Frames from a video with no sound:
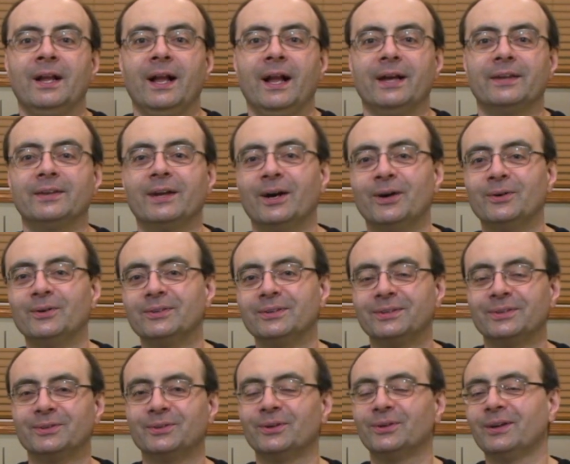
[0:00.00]
And now,
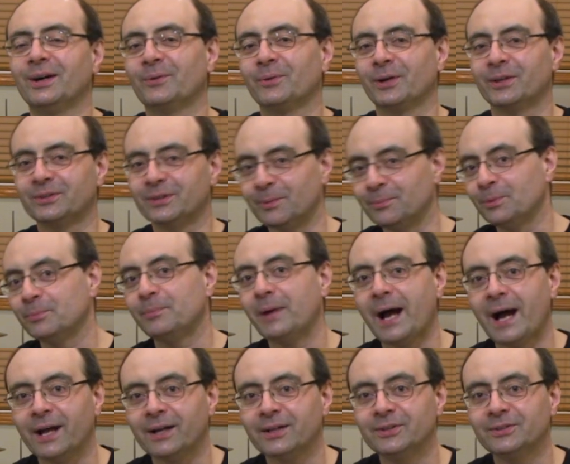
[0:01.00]
you know, I wanna double
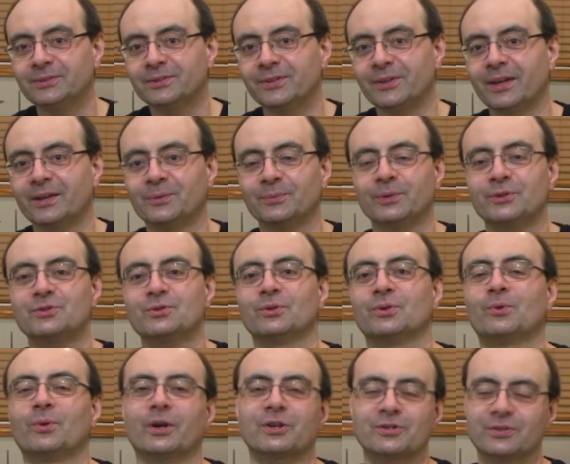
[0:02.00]
back to that original
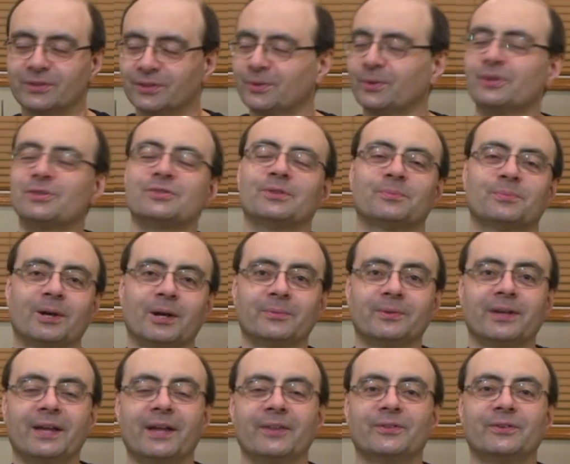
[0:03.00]
question, the question that
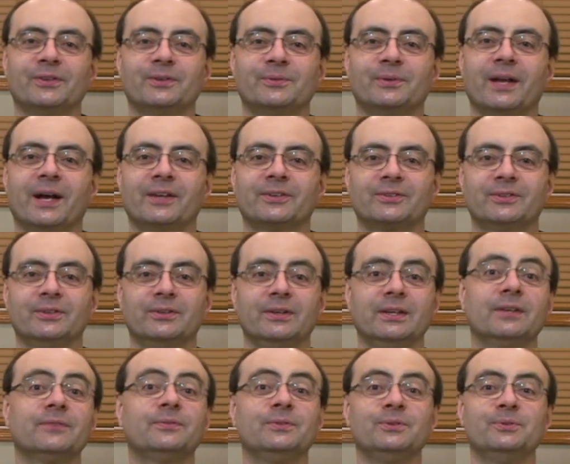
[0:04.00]
probably Anthony would ask you
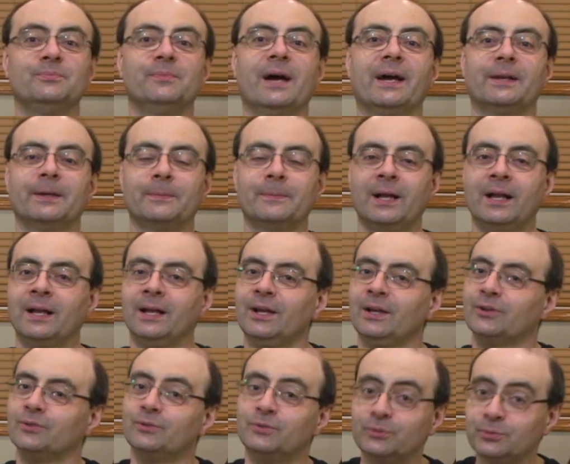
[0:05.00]
if you met him,
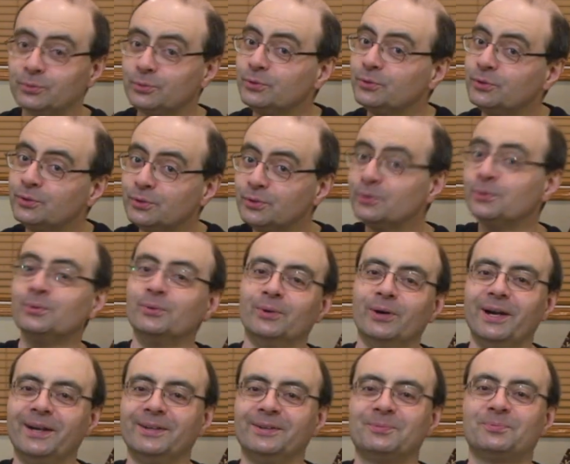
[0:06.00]
do
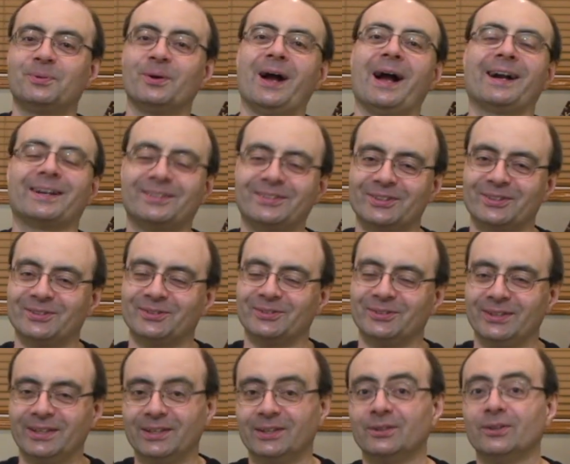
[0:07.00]
you
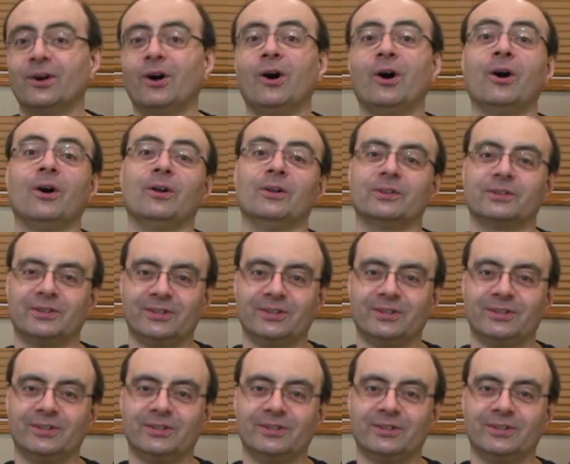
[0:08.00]
practice in all